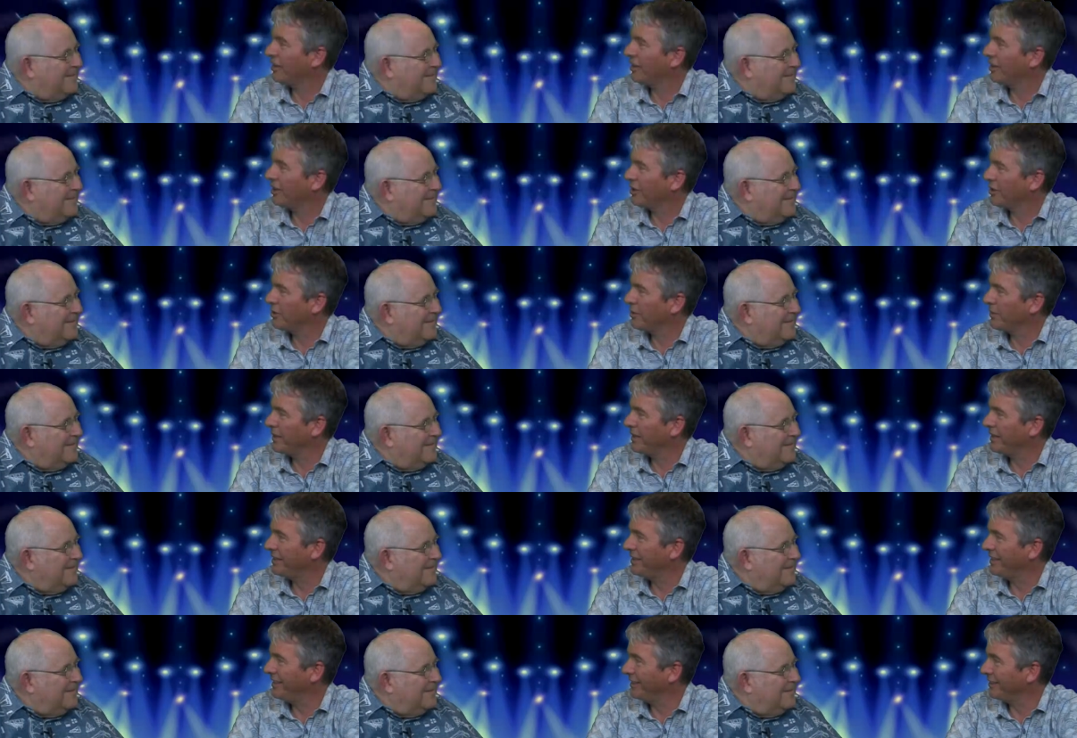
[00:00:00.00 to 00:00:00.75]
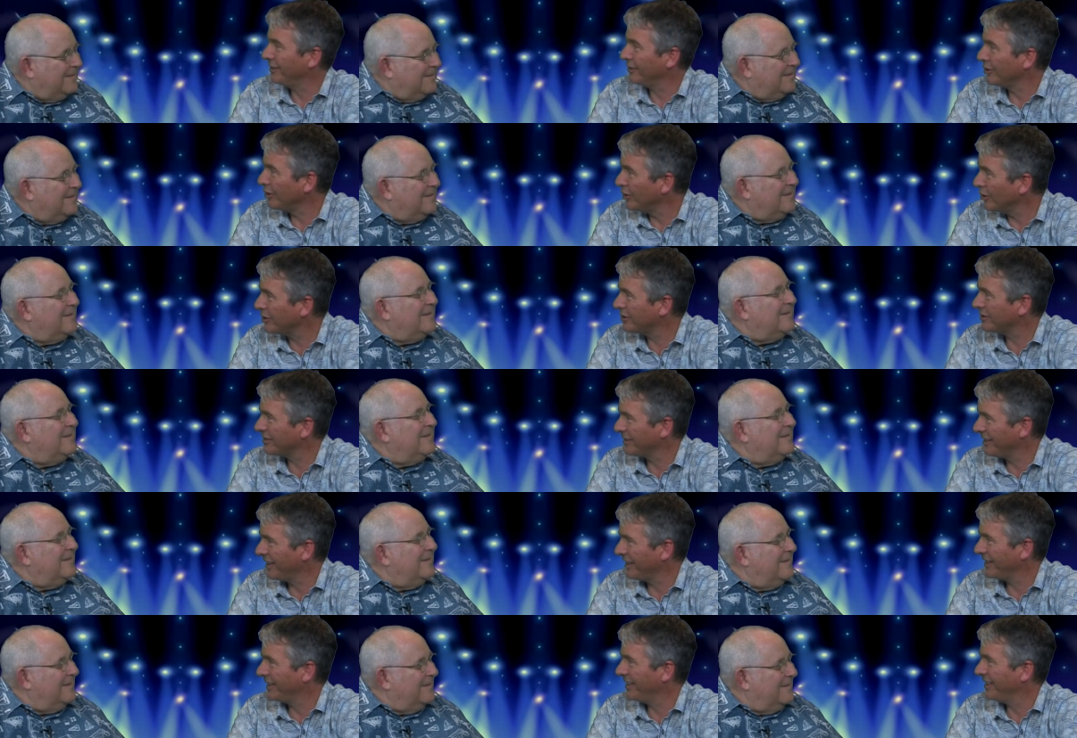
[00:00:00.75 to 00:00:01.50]
Speaker 1: concrete. It looks
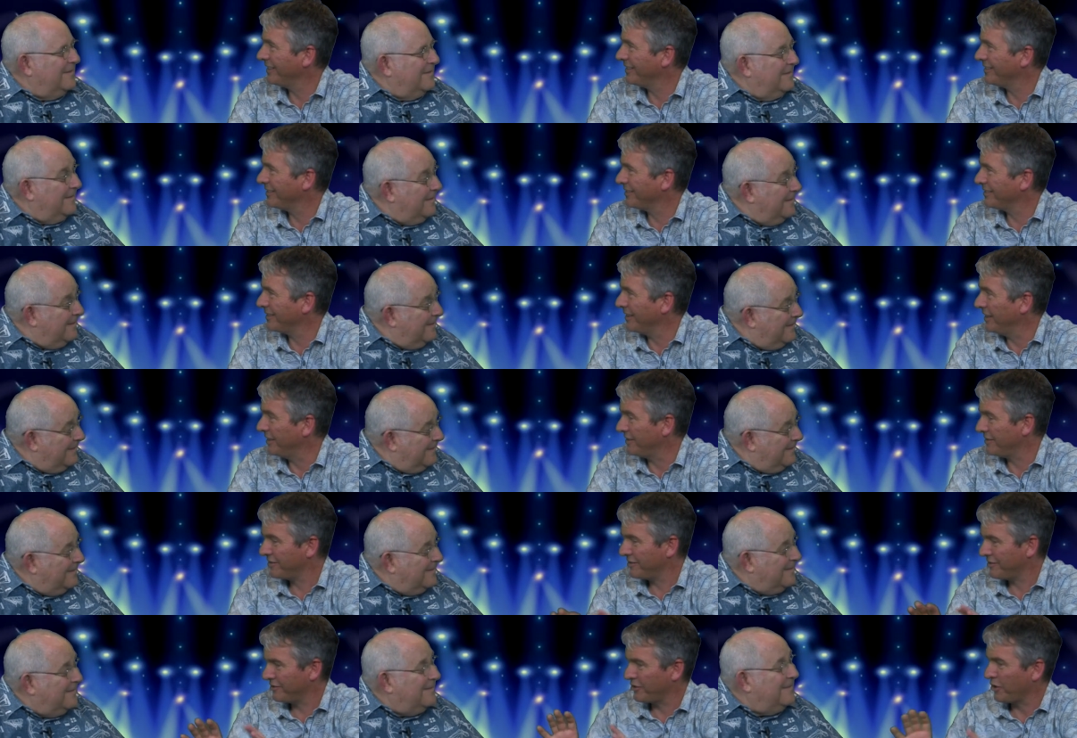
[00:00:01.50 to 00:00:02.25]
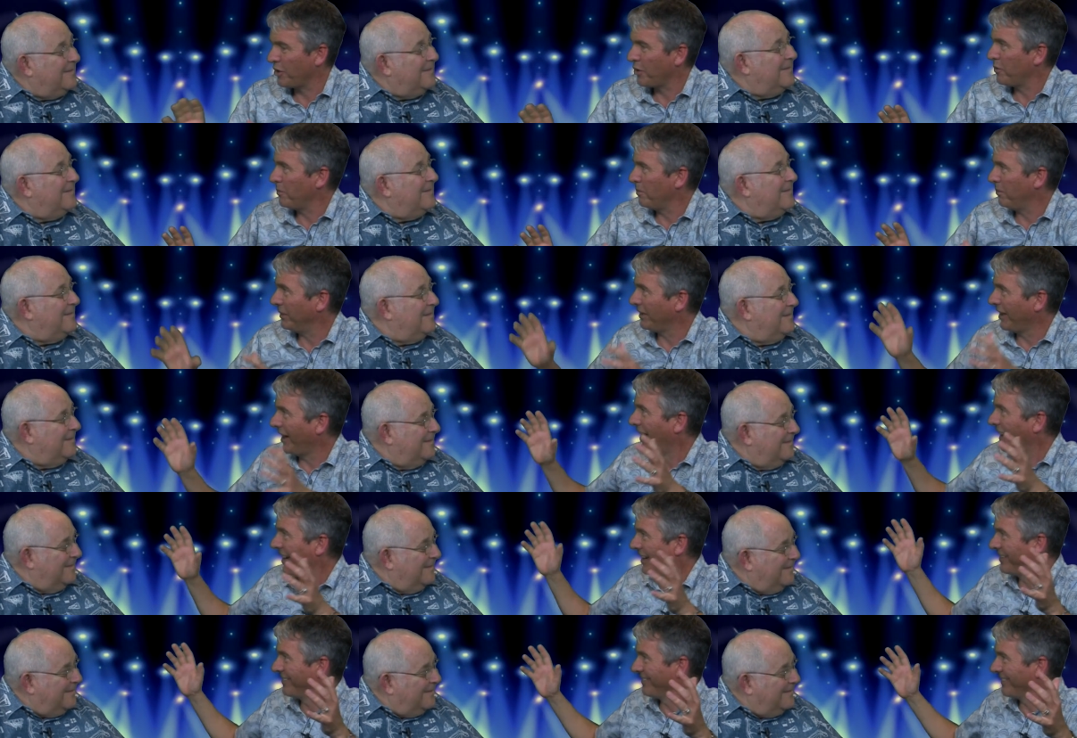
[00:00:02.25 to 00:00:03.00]
like it's it's stone
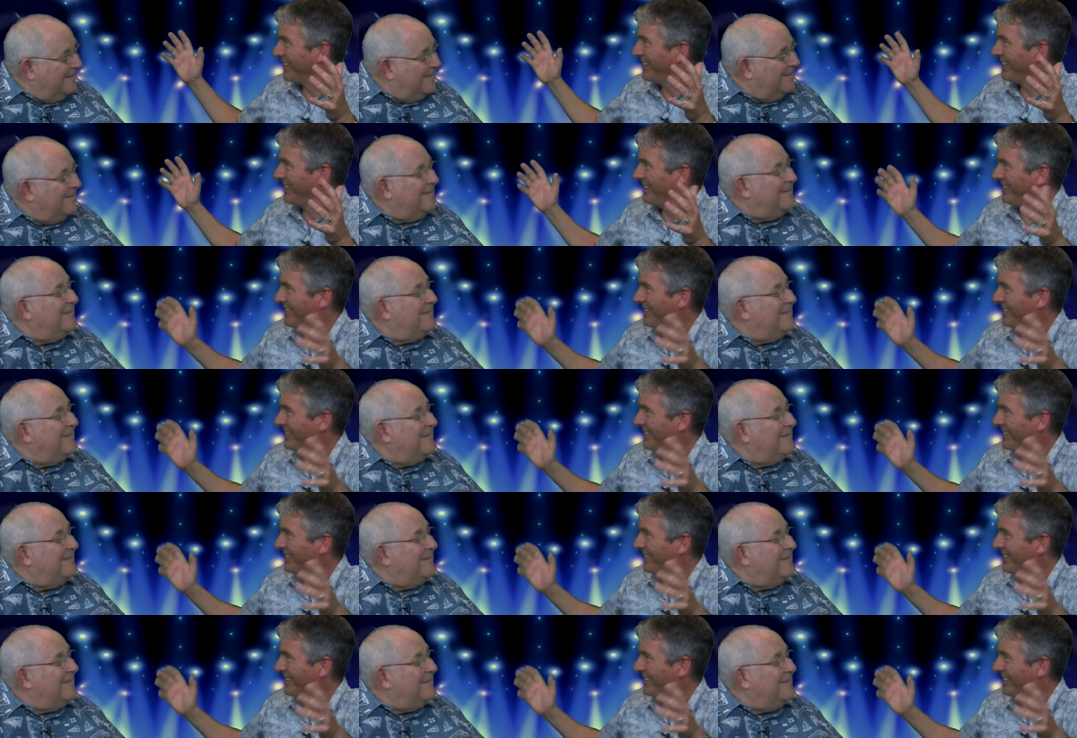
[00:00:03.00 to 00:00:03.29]
block, right?